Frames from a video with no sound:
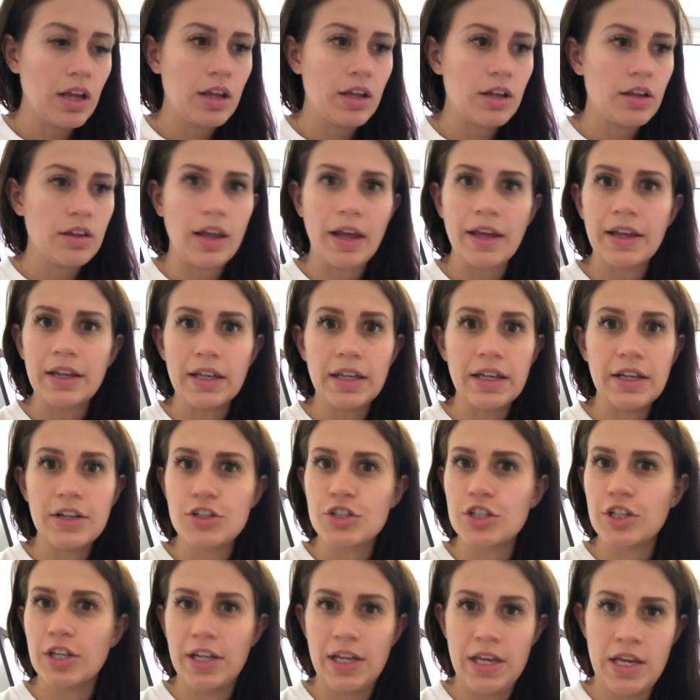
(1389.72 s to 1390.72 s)
like
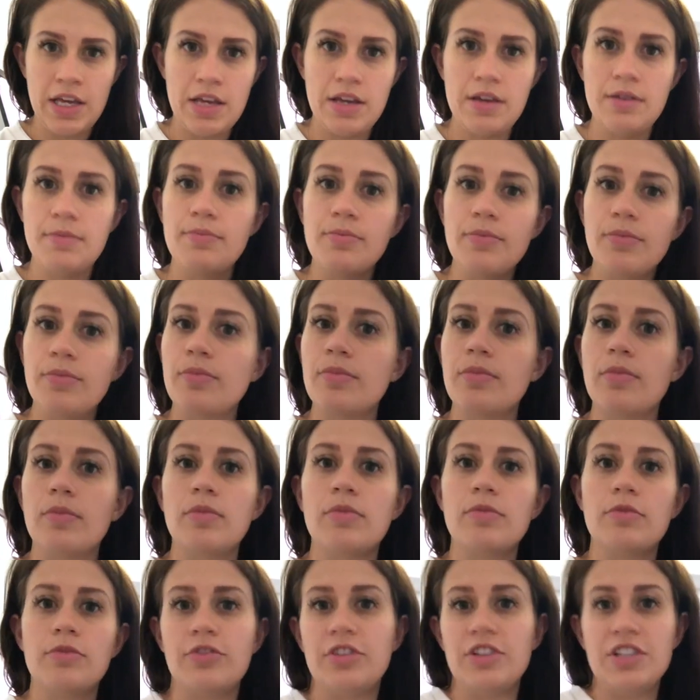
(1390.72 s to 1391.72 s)
literally
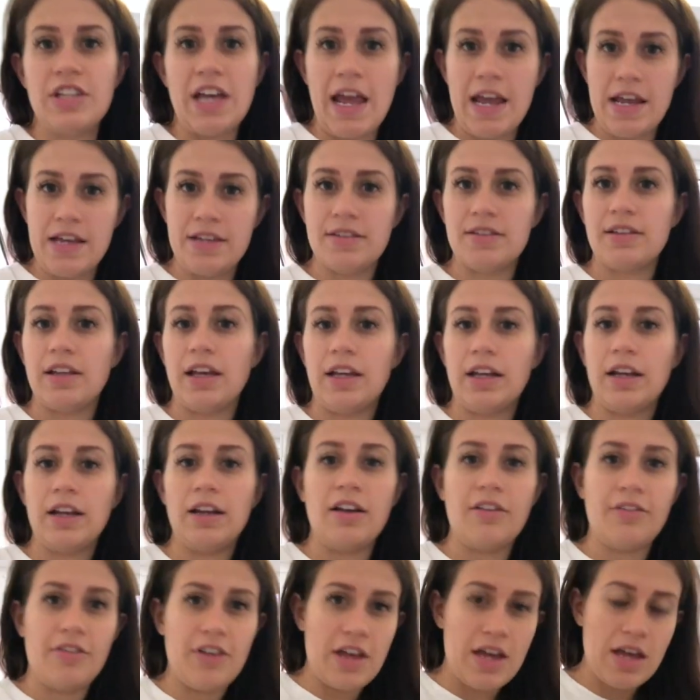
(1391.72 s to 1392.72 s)
for days, and I love
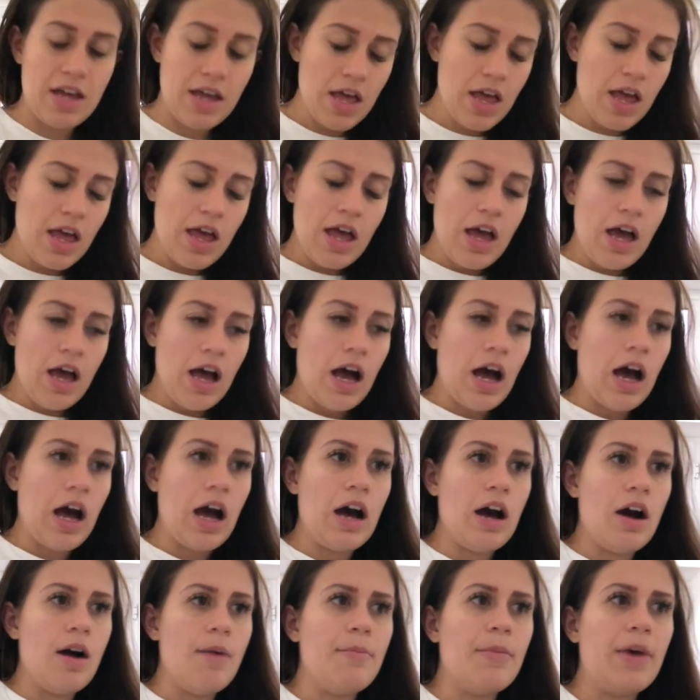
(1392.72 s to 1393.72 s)
it.
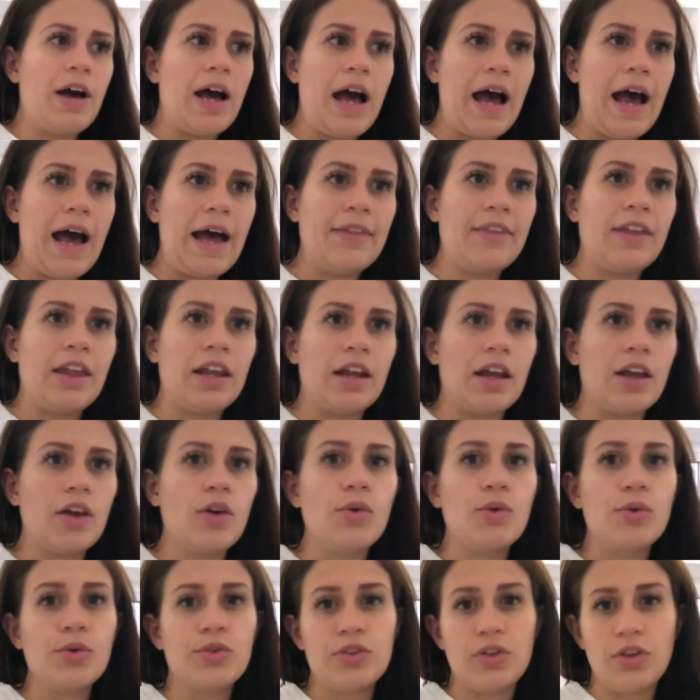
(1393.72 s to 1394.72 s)
And then I
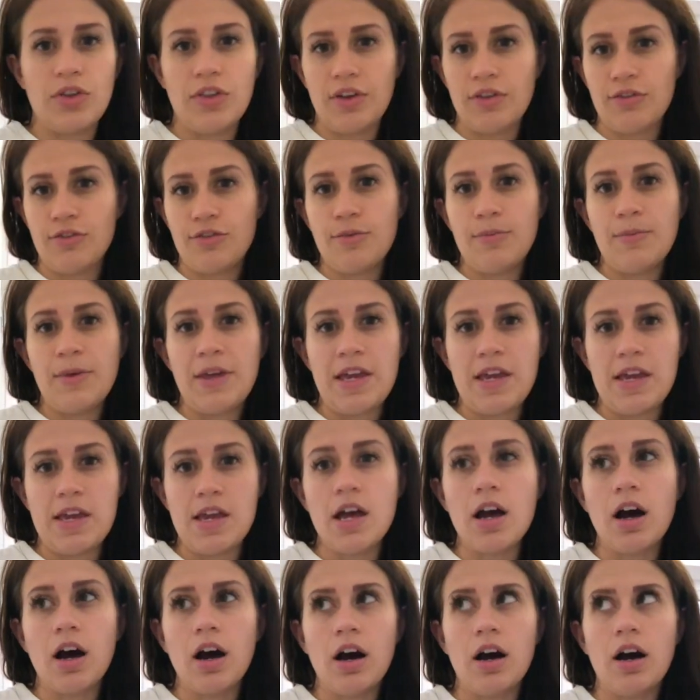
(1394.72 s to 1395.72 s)
also think for me,
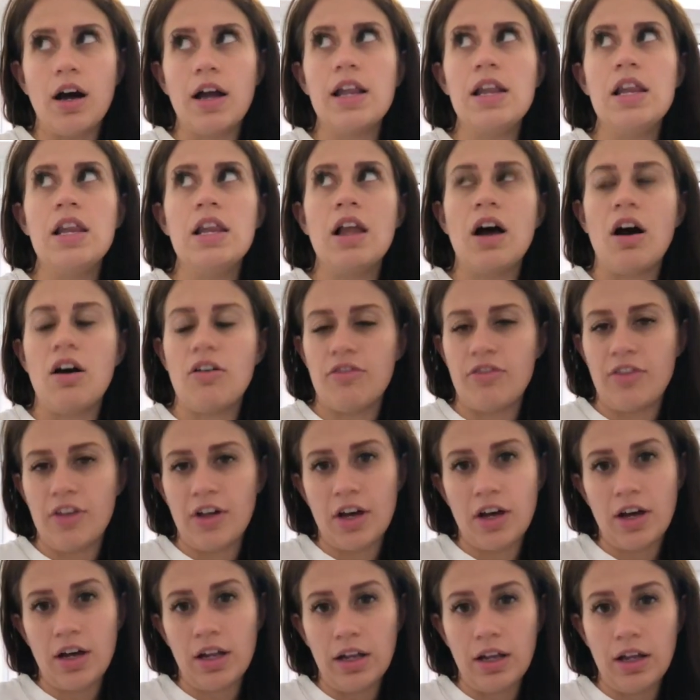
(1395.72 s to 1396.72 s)
I love the
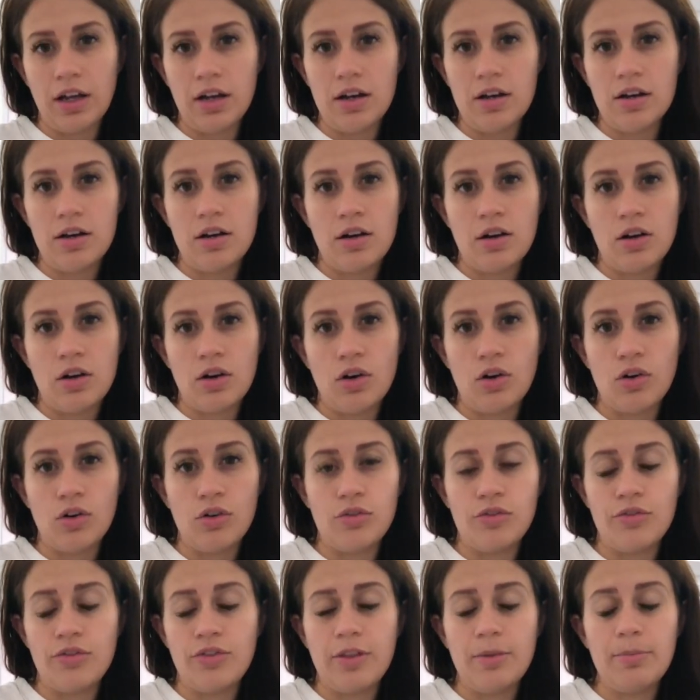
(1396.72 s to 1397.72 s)
colour of
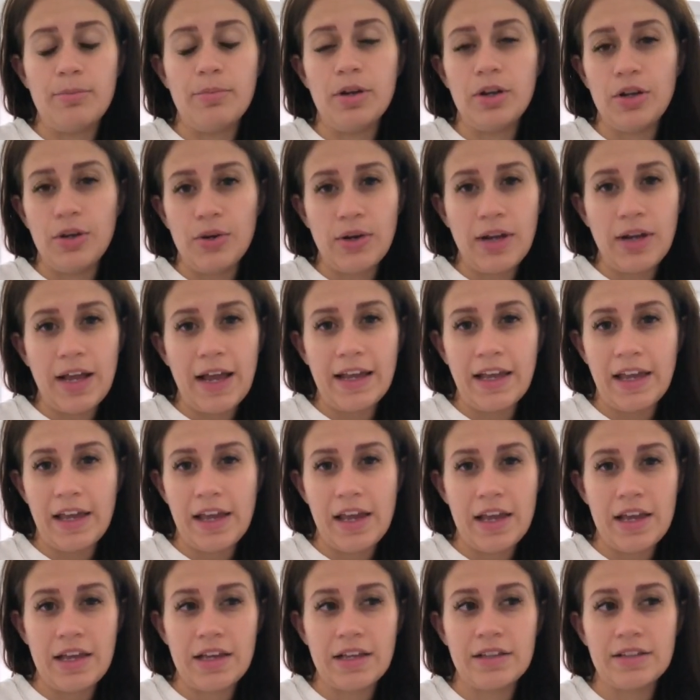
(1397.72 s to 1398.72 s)
the blue
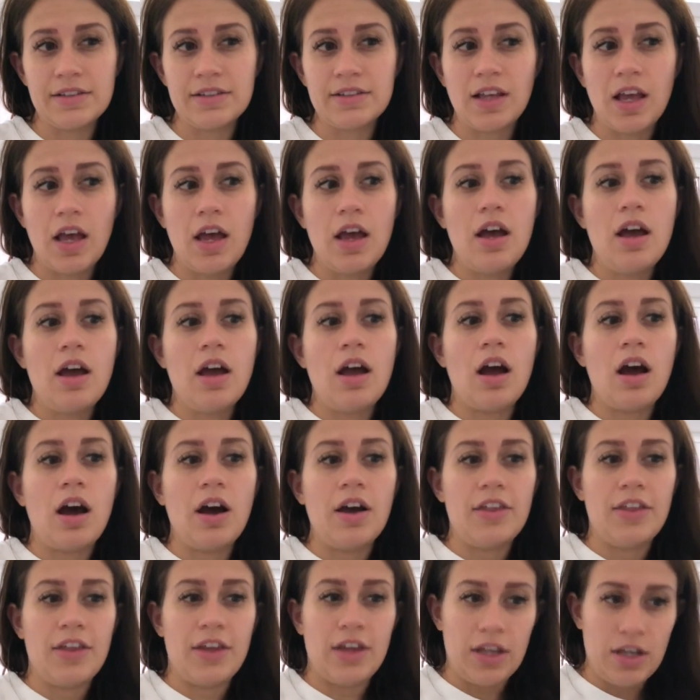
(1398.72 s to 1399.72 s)
leggings. I
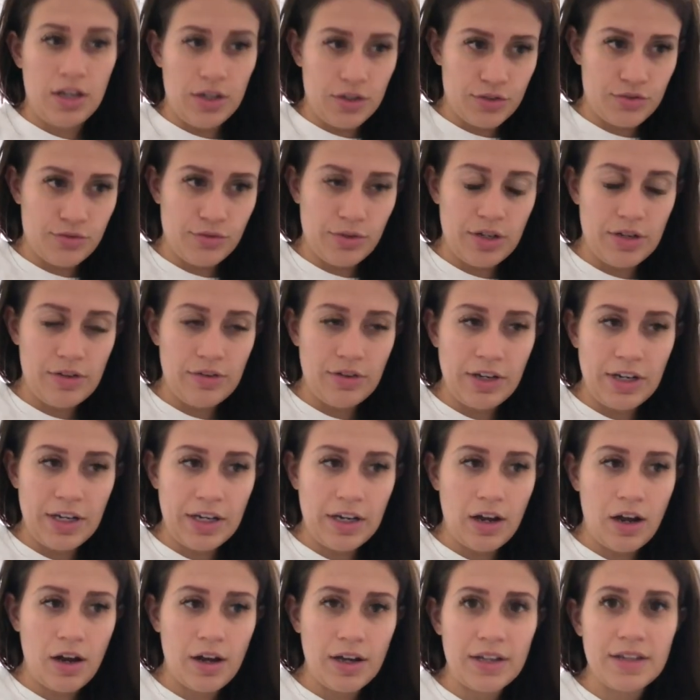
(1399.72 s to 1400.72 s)
think it looks really, really
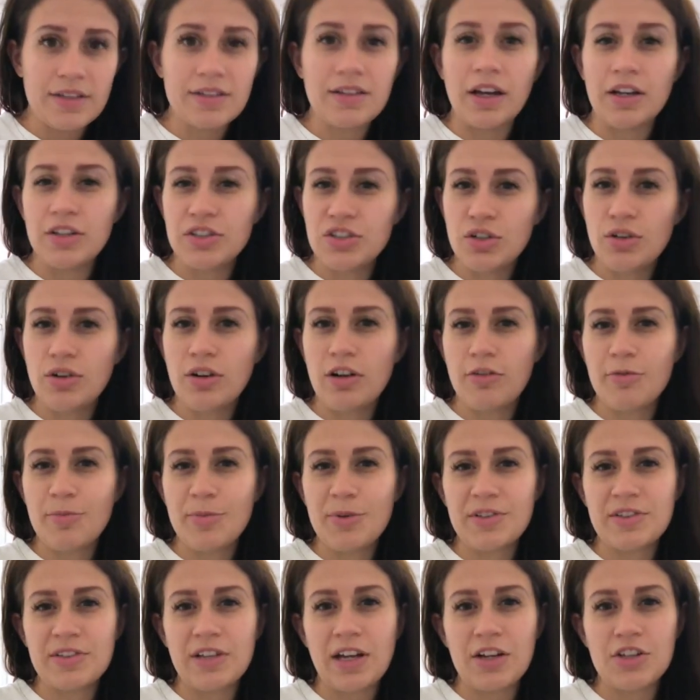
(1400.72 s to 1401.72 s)
nice. I do love
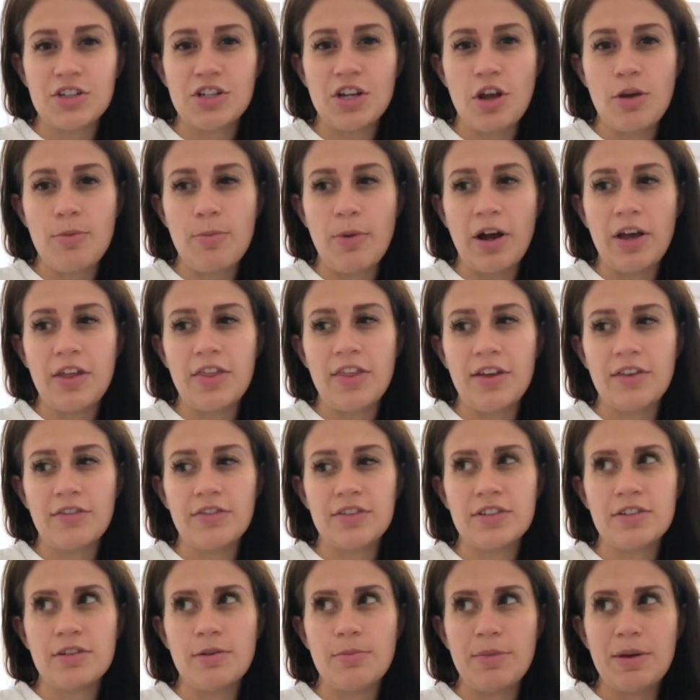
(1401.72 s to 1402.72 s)
pistachio, but I think for
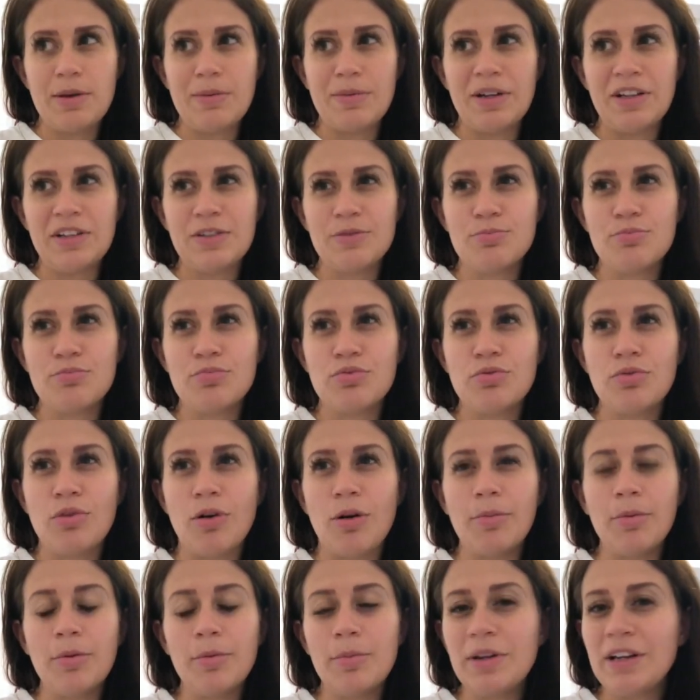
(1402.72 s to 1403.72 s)
some people it's
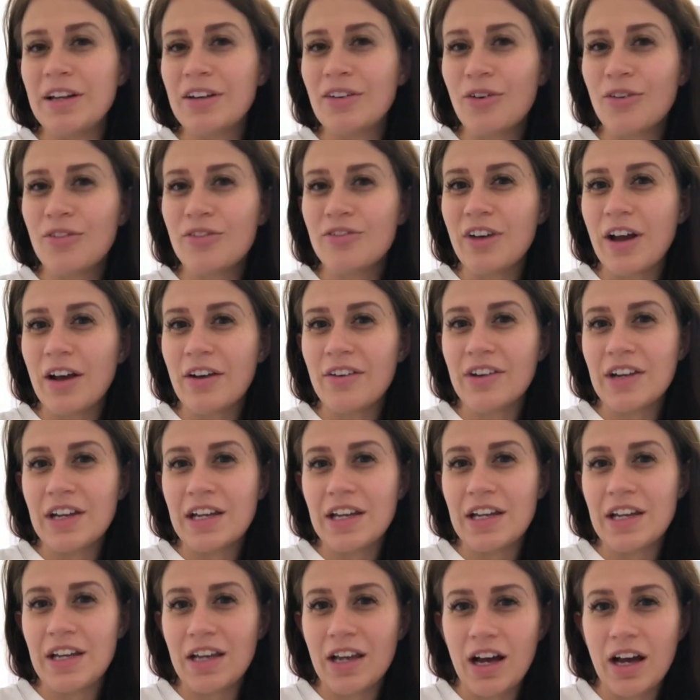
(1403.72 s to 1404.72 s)
probably not
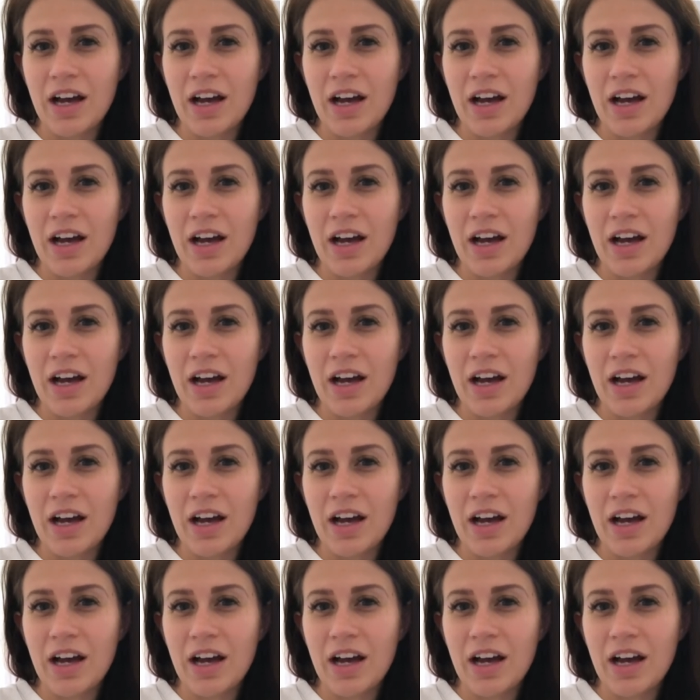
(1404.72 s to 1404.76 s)
very